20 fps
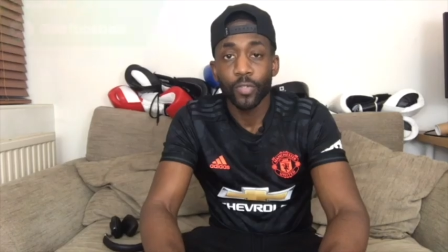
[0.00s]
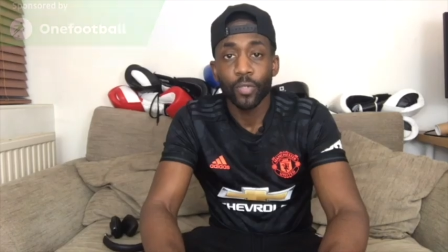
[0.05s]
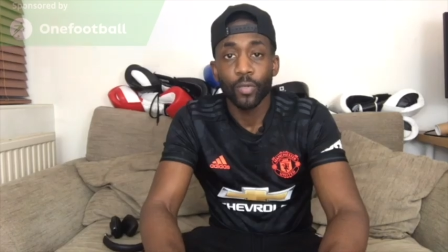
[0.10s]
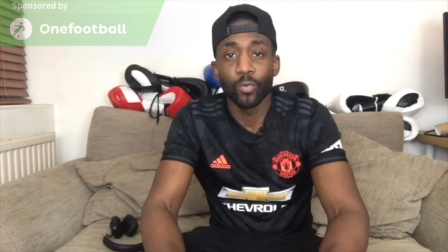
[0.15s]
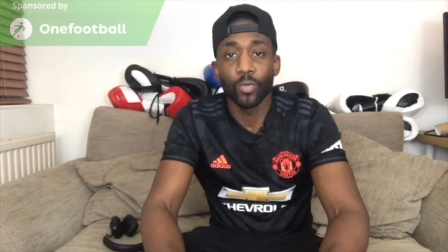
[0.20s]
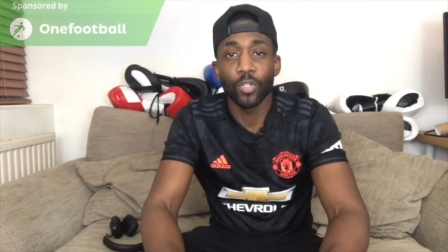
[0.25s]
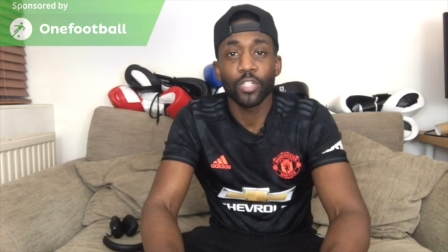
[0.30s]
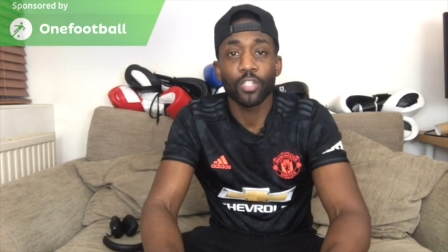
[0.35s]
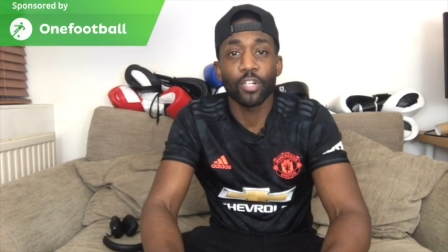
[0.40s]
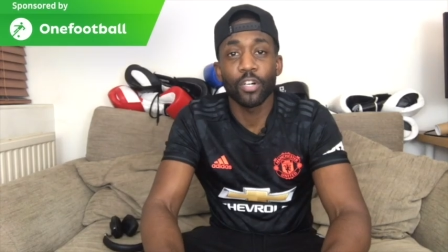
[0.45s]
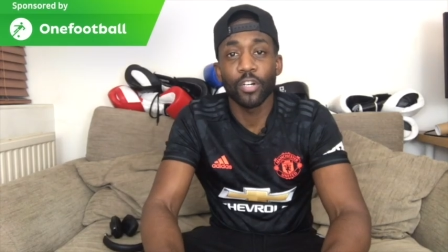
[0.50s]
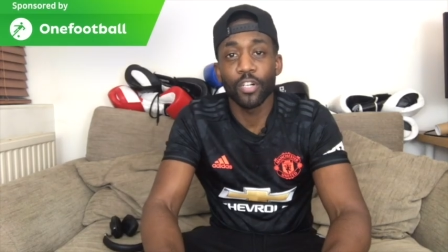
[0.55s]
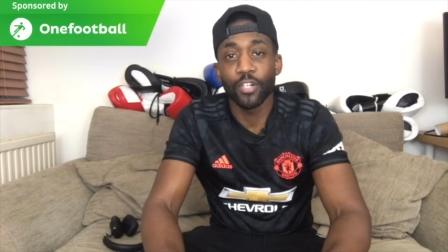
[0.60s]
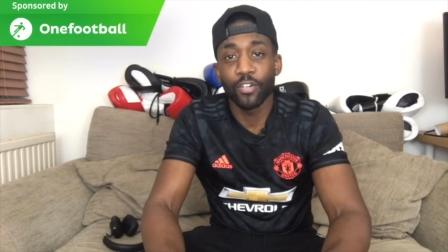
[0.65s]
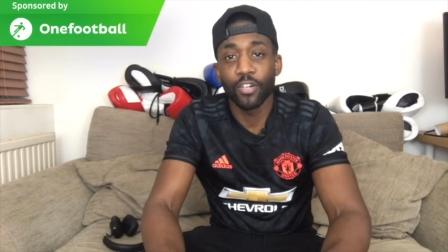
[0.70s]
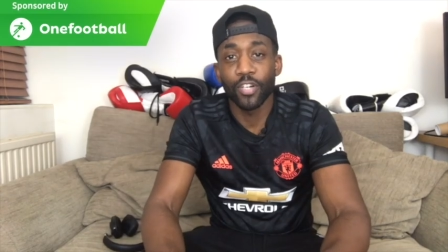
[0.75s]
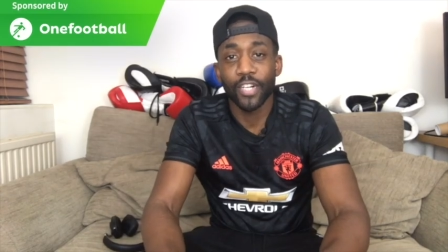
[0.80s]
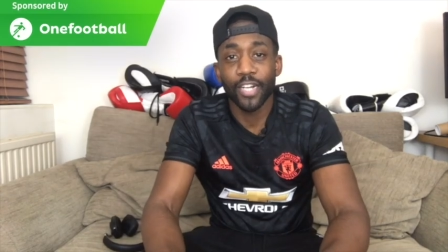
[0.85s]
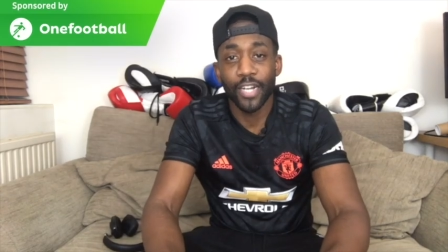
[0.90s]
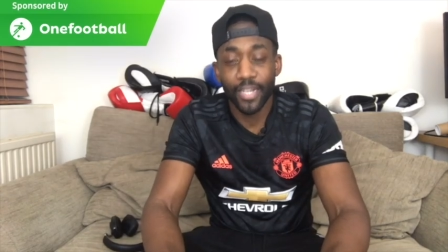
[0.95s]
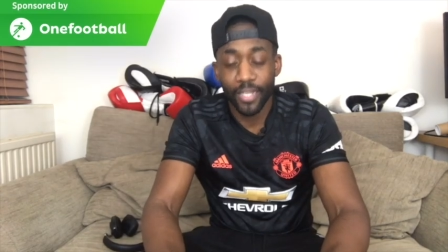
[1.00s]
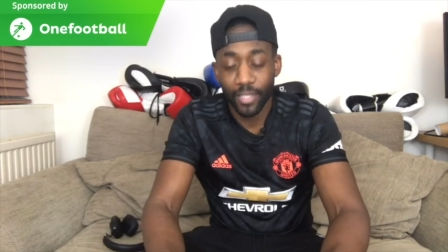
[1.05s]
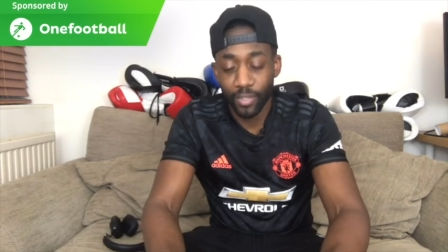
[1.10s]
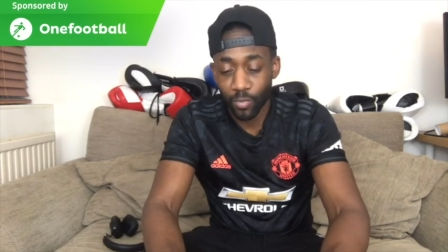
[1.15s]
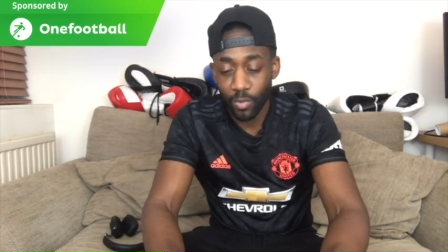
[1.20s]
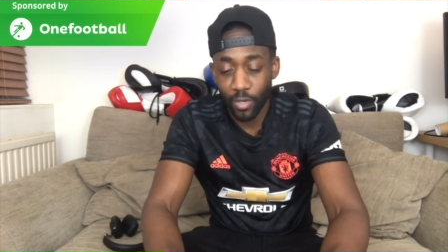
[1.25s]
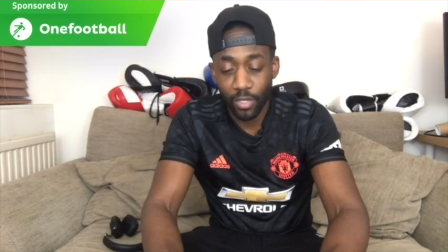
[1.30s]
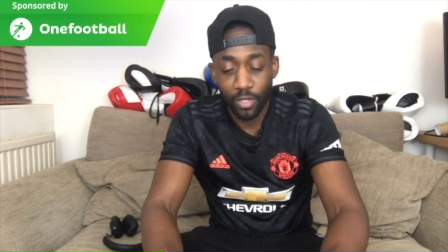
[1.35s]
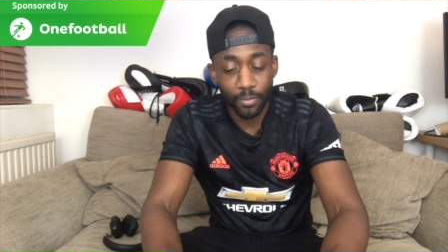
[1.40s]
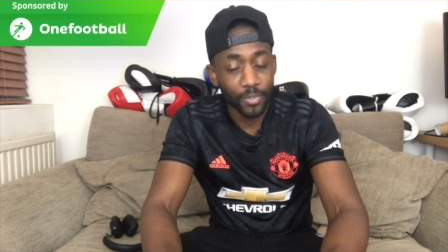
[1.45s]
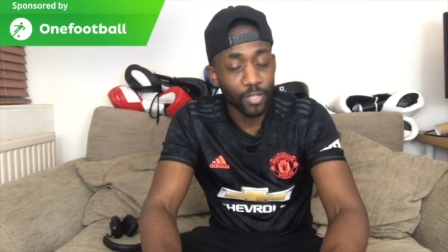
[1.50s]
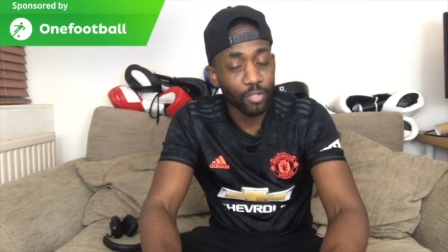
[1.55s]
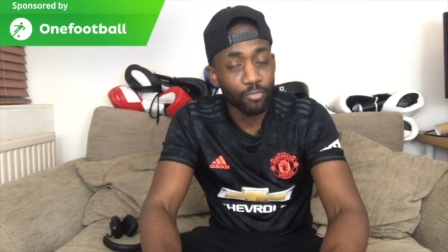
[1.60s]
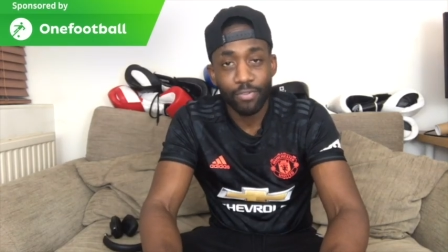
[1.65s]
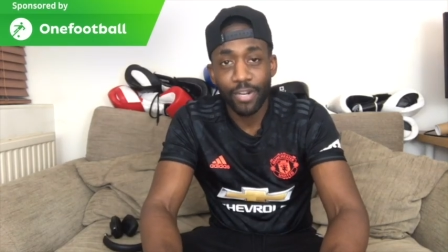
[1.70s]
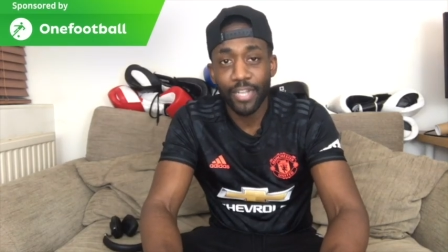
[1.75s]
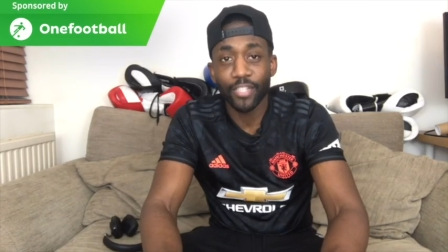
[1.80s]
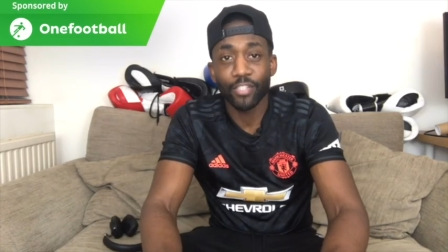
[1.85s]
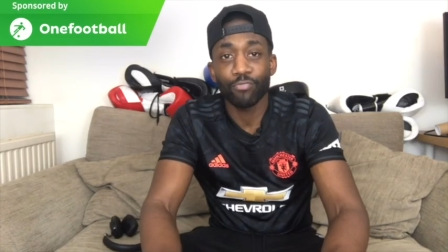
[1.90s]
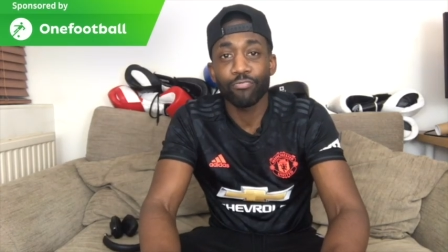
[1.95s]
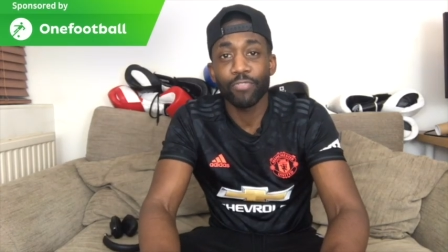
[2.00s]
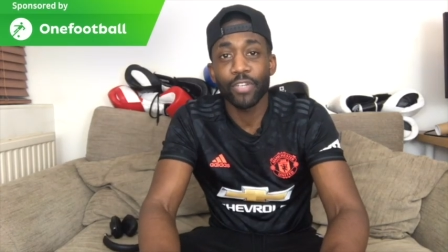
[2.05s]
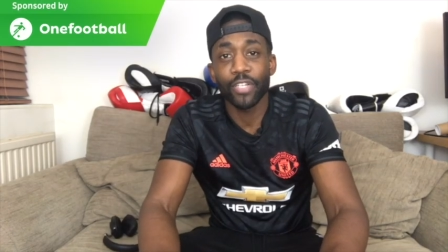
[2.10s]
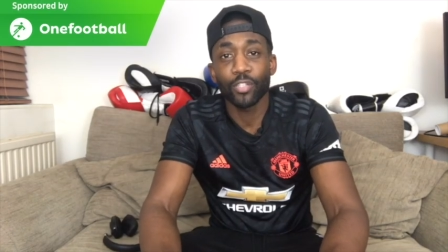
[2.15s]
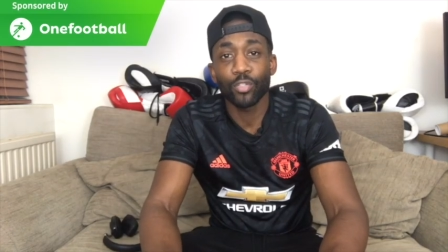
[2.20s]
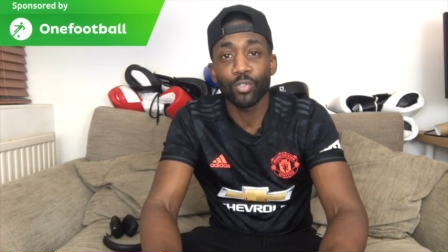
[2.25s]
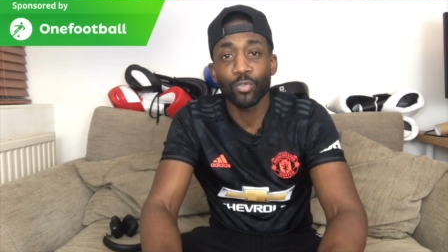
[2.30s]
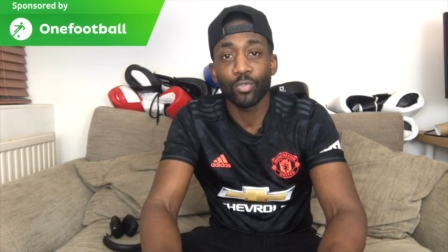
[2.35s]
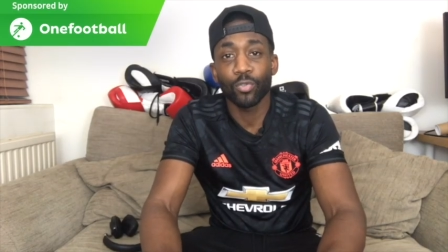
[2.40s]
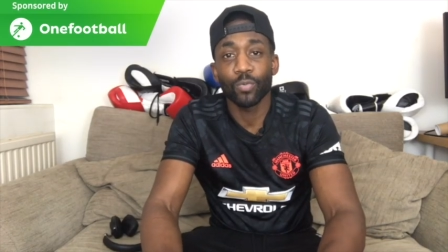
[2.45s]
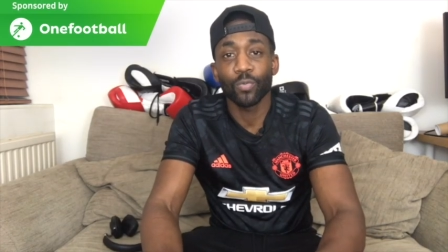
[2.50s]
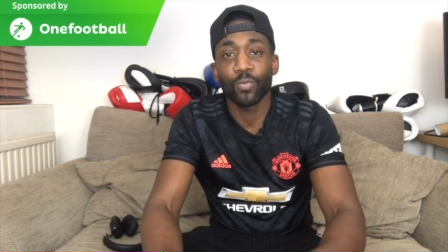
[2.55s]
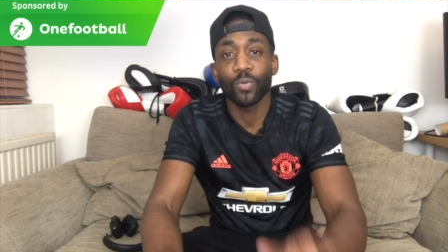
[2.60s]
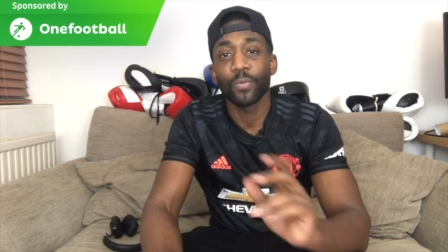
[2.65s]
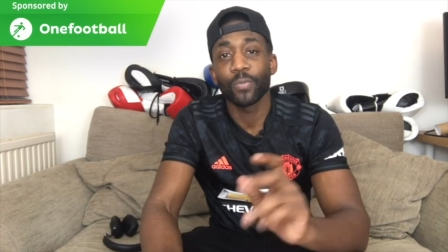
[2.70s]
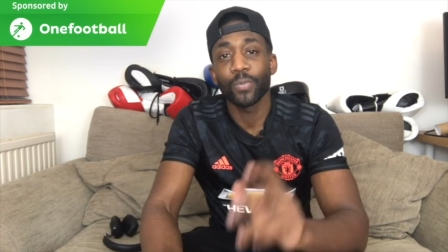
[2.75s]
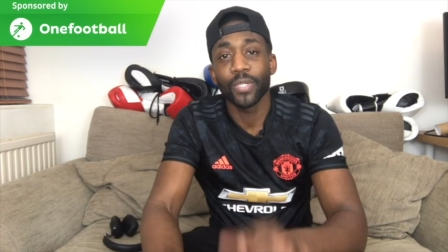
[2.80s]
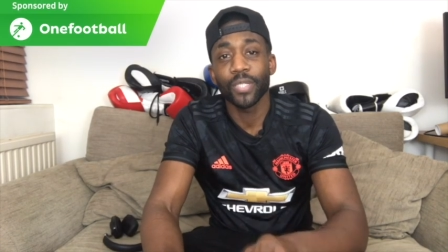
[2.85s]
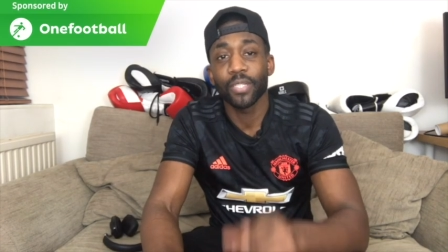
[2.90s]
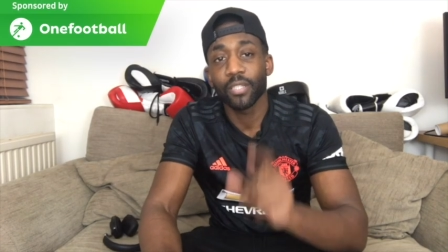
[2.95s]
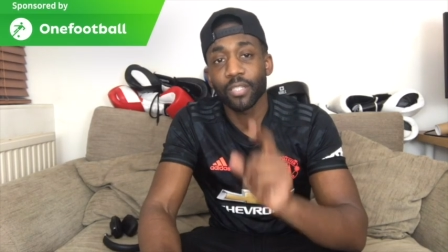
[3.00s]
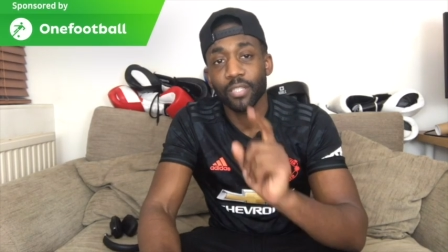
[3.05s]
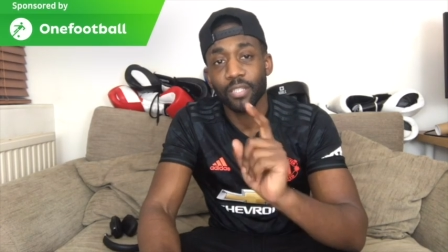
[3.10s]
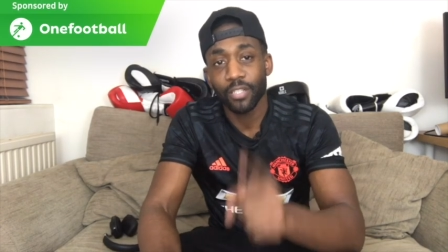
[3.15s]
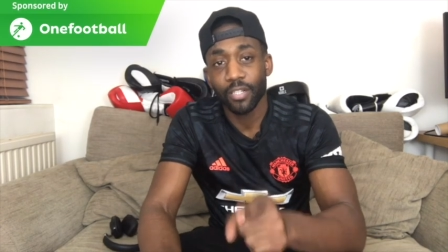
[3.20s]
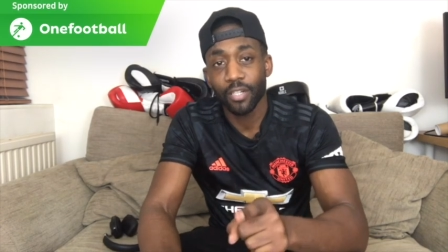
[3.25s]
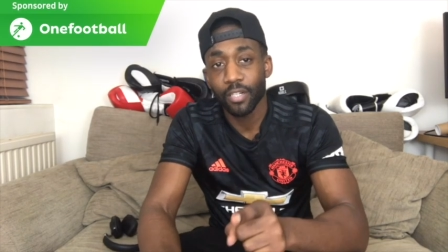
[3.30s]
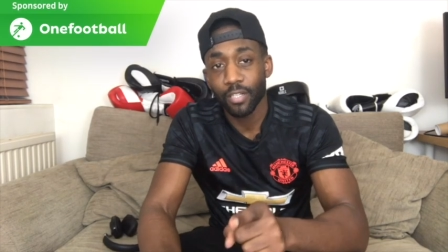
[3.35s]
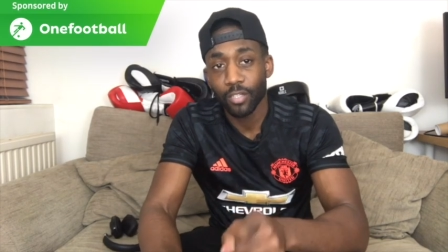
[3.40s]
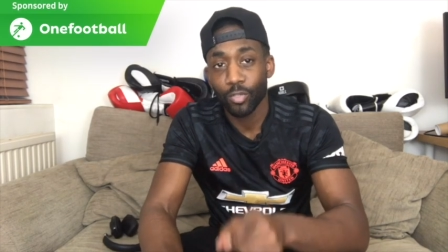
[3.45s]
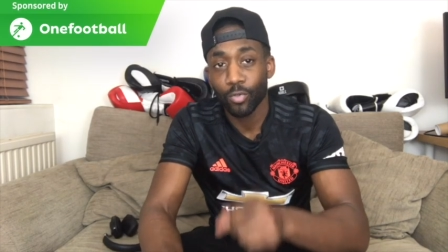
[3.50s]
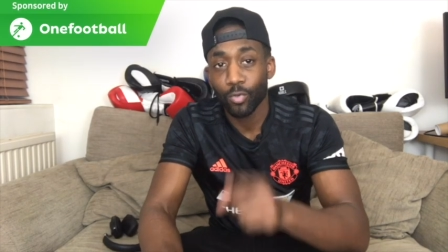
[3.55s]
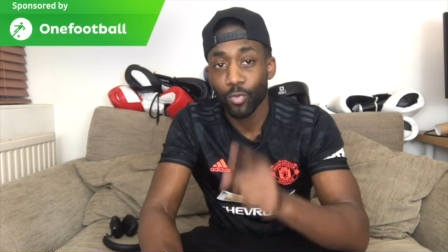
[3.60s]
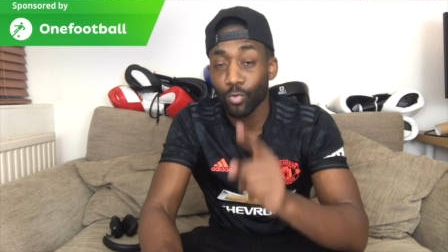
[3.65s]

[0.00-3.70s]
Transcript: What's going on guys? Welcome to Rants Red Talk where we discuss